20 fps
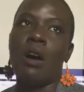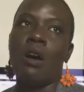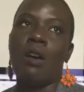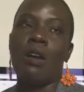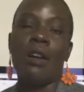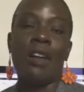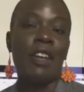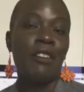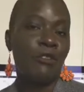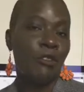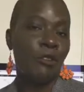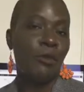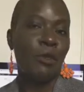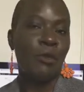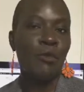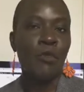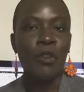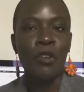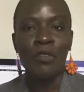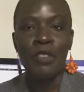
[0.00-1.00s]
or
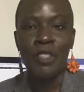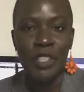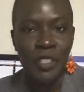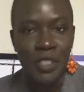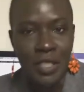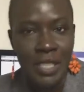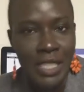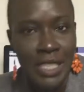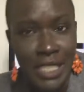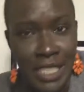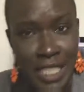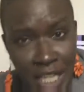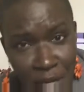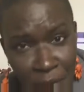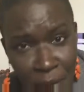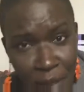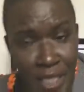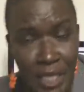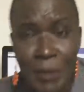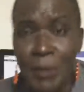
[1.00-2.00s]
everyone more videos this year,
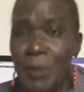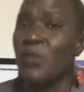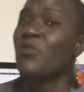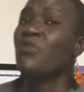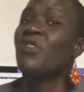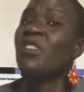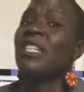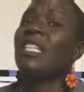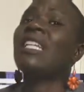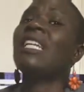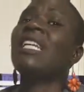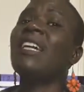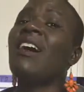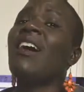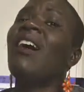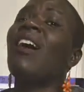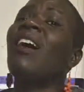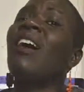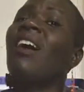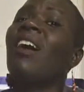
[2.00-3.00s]
but it's been really
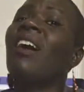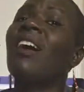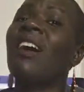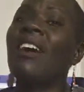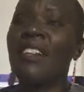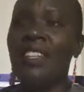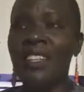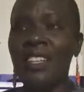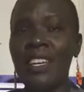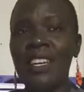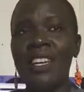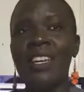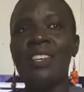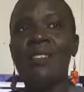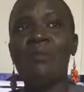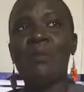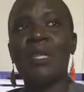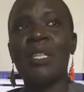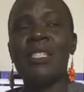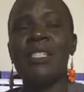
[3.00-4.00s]
hard
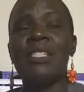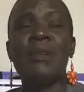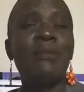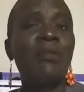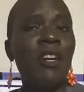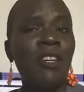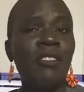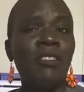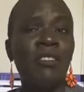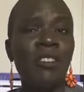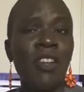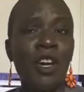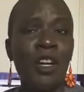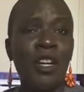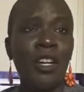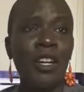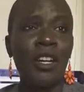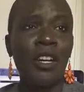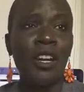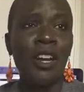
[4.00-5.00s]
because I'm not a
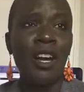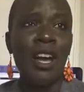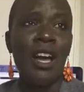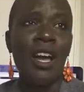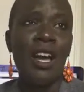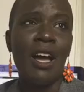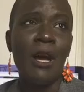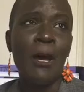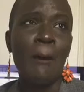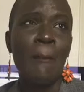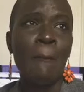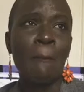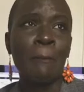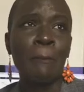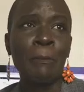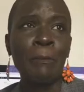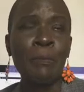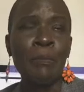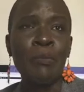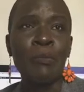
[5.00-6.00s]
vlogger.
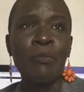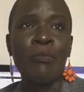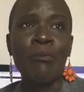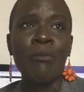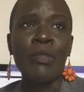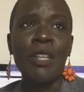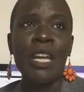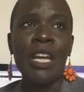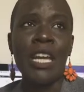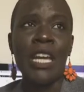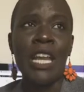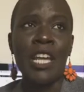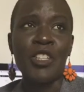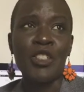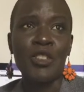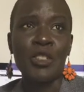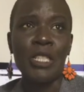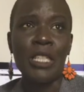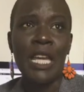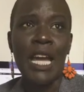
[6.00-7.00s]
And
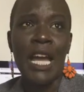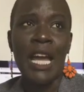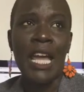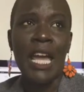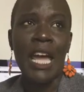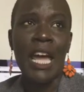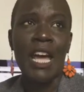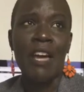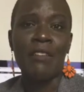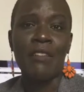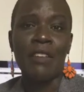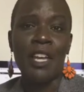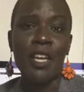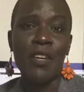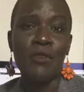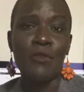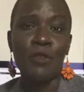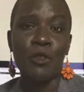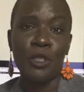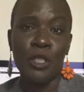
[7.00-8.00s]
actually I have
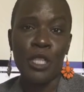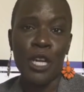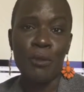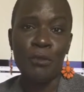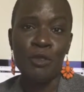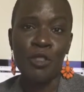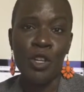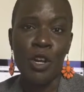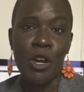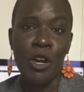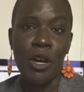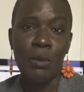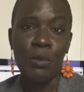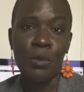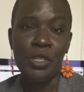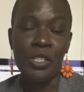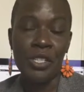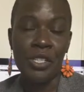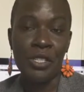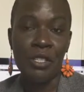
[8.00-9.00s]
a full-time job,
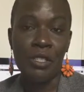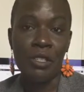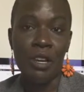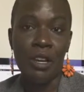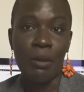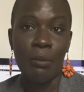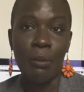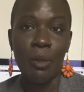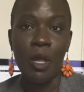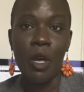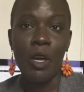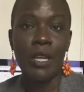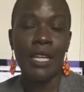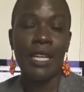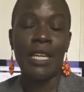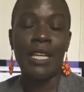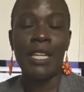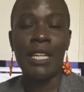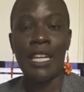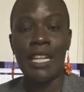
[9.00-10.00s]
which is not
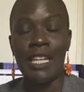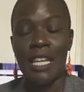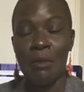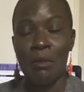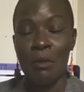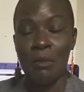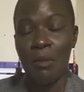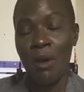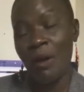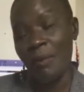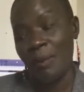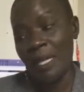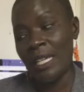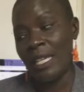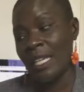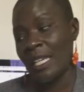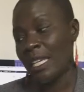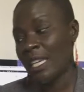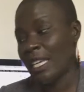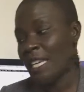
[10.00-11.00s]
blogging, and I'm a
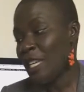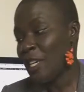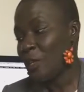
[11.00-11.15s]
mommy.